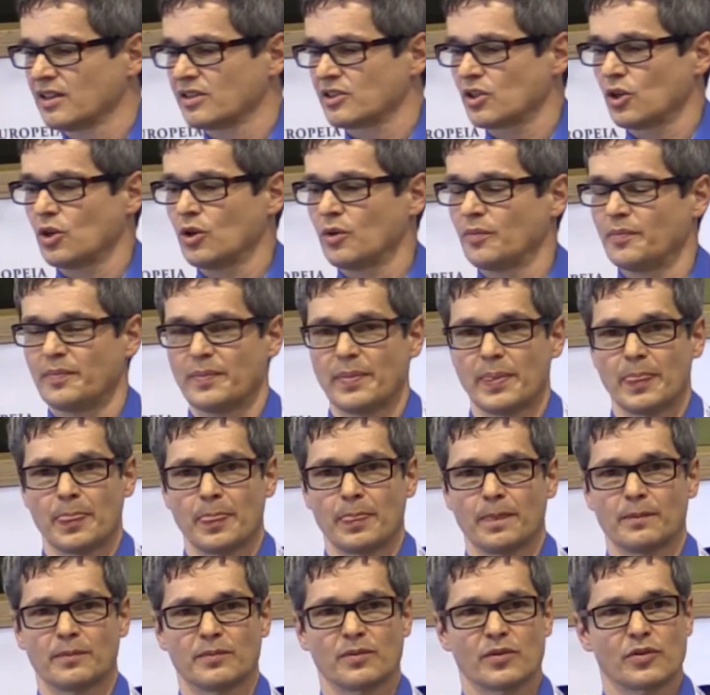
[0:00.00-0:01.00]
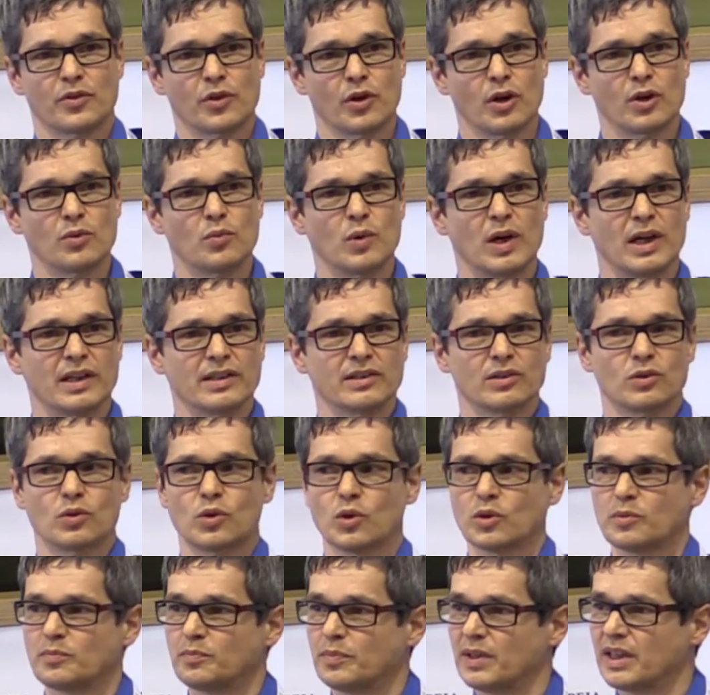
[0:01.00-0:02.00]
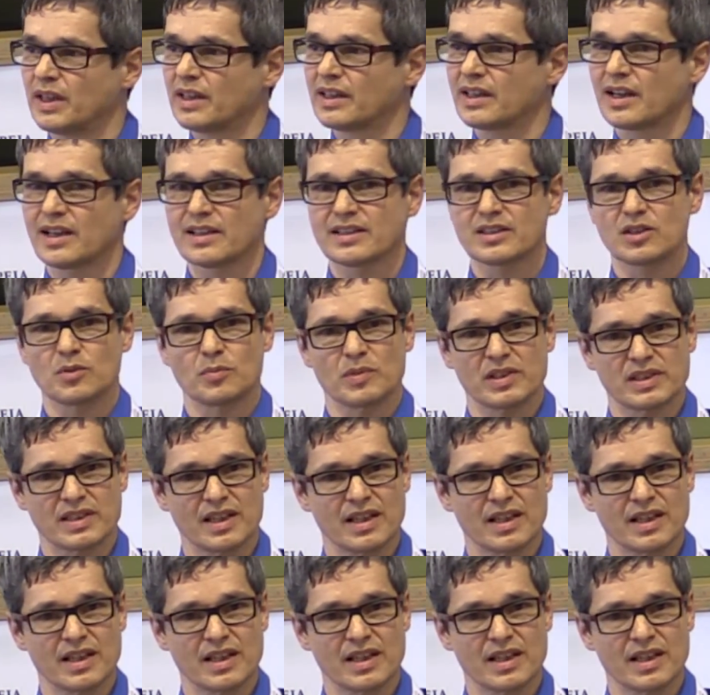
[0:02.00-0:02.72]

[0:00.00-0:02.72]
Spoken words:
So third one could be customer